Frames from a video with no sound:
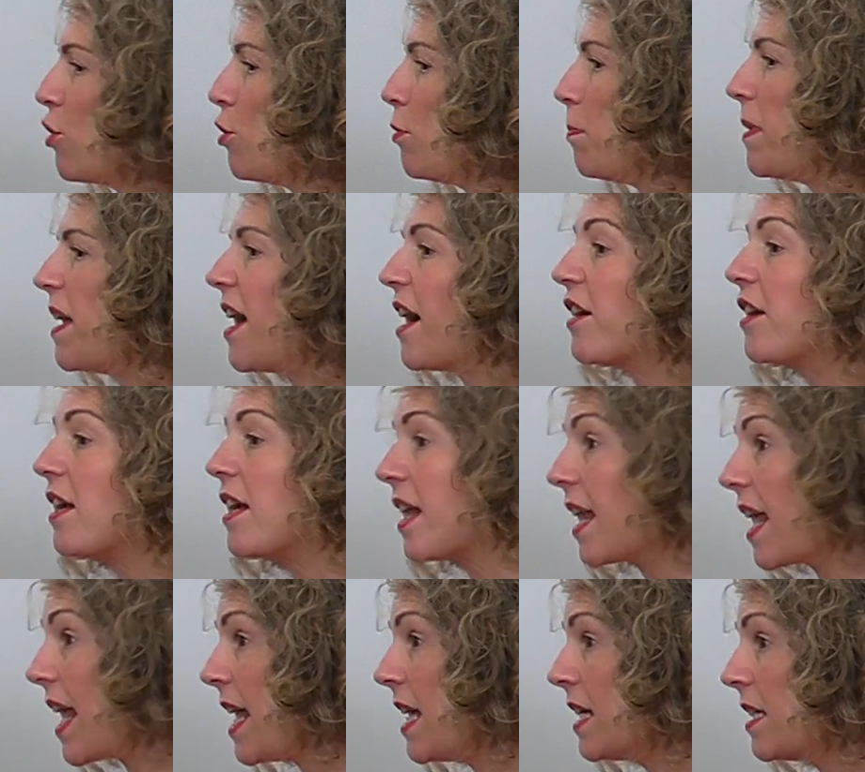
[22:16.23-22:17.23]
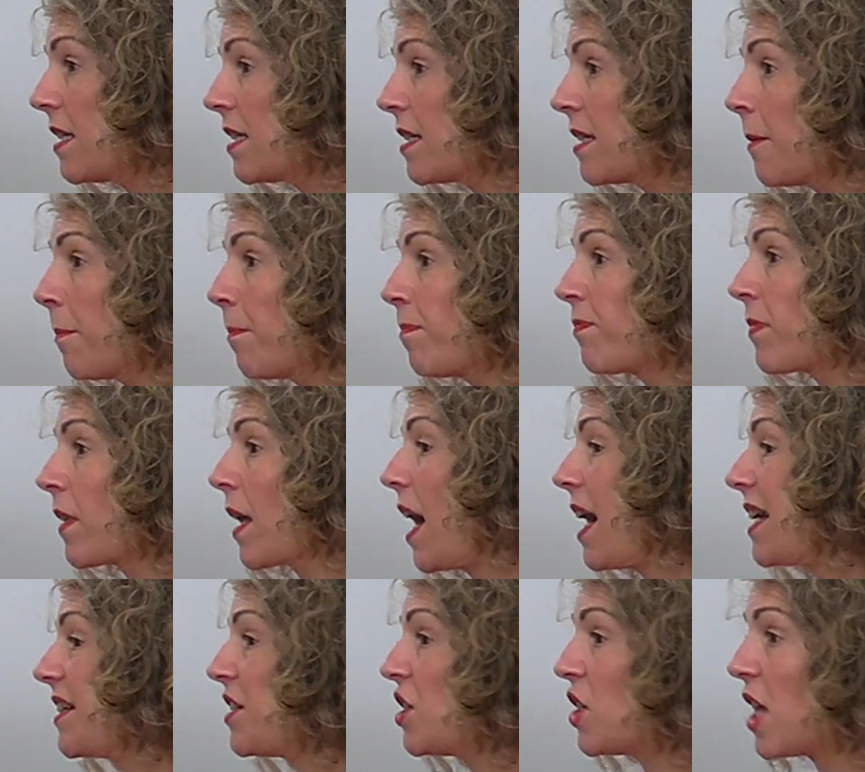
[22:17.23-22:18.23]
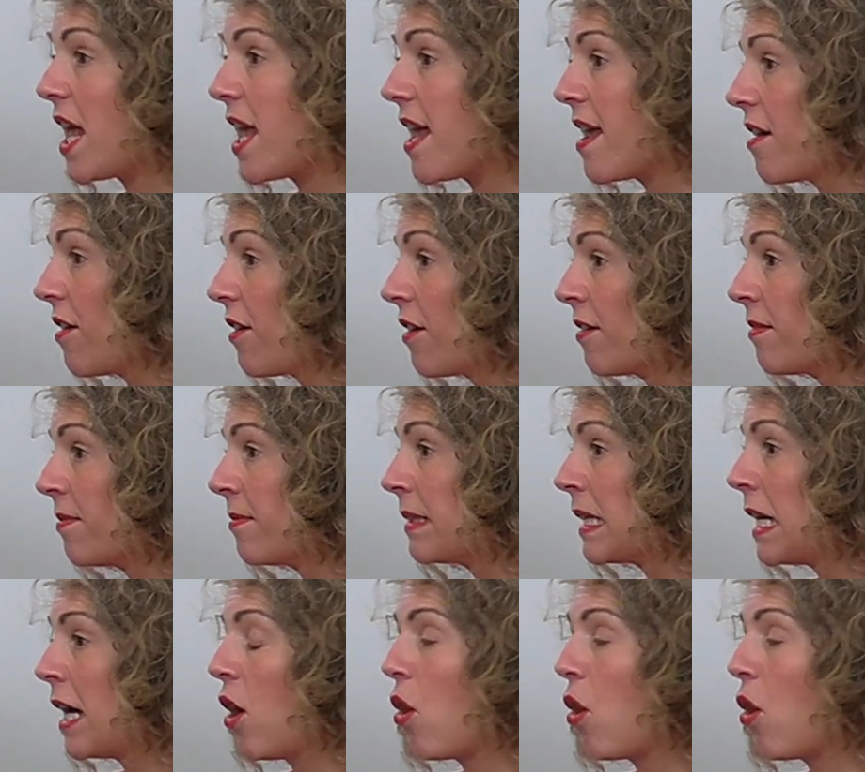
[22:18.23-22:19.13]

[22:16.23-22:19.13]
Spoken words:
could be a graze, a tear,